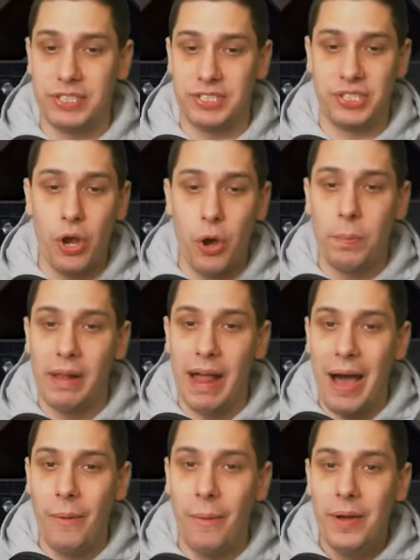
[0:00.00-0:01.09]
with a
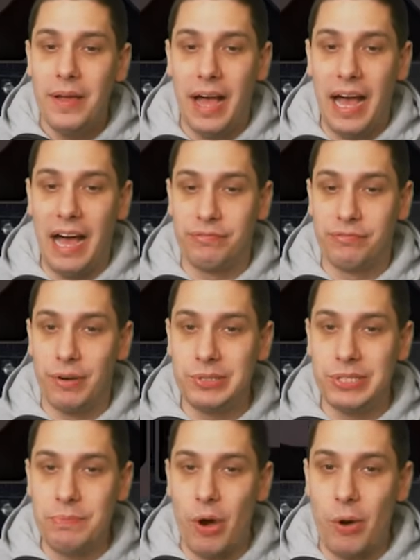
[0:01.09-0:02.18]
snowplow, uh,
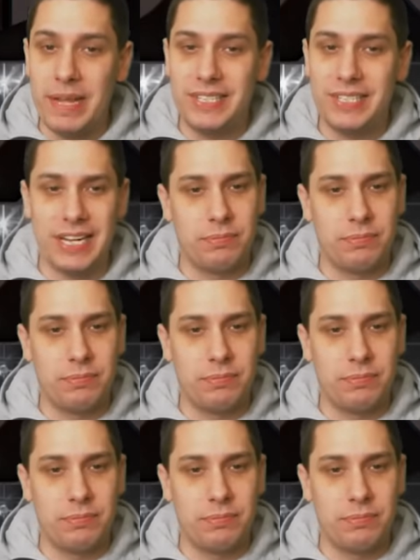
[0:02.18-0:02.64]
Frozen Moments.